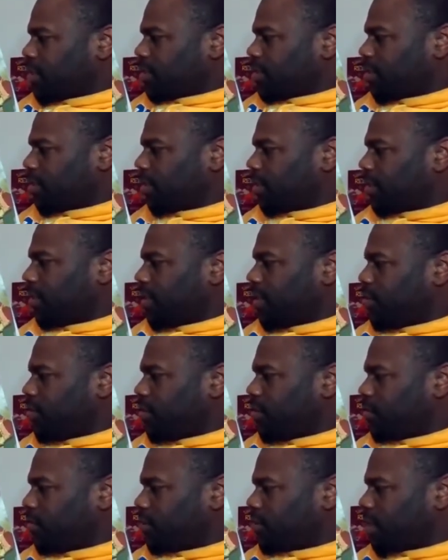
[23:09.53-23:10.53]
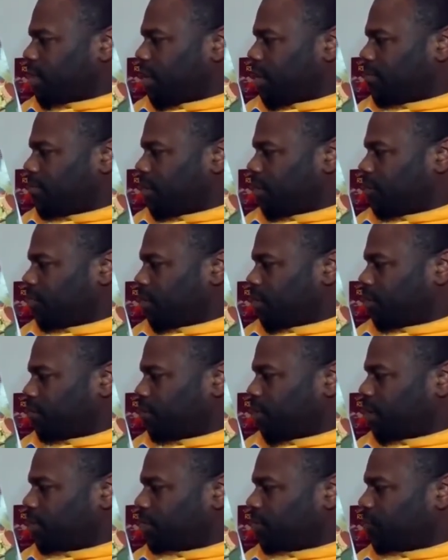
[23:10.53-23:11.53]
The clearing was humming with
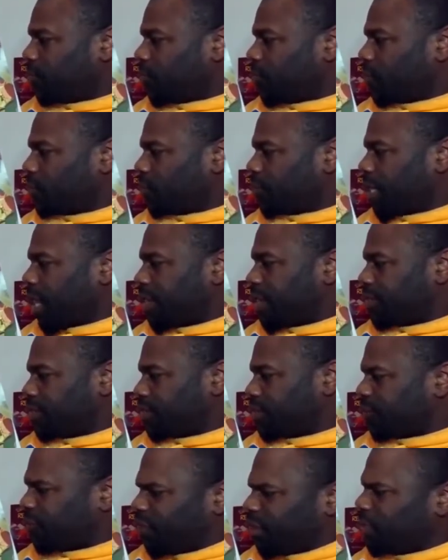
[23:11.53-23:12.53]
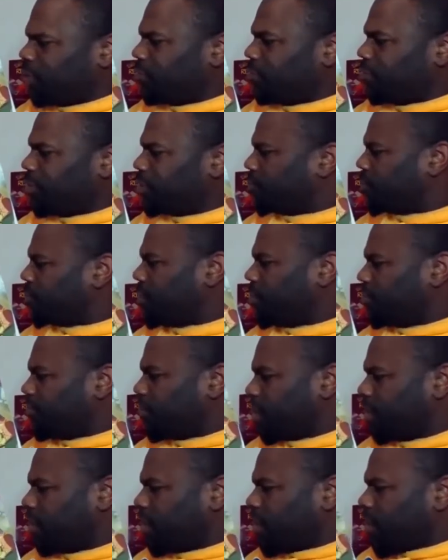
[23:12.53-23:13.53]
bugs of all sizes, flittery,
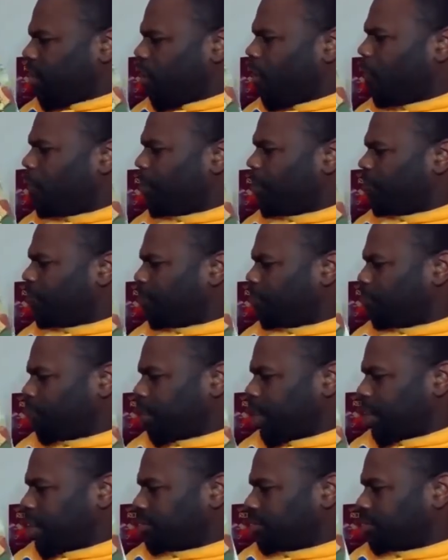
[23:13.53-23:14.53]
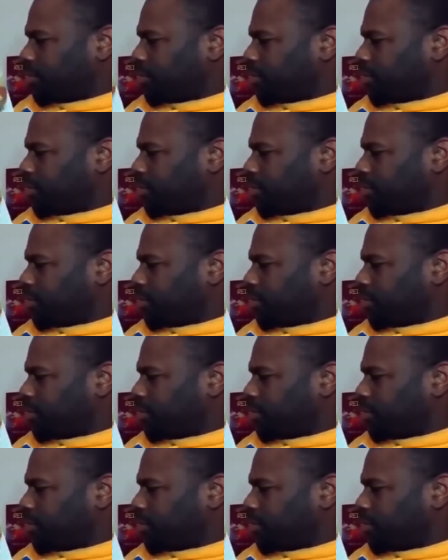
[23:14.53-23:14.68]
jittery, hoping for prizes.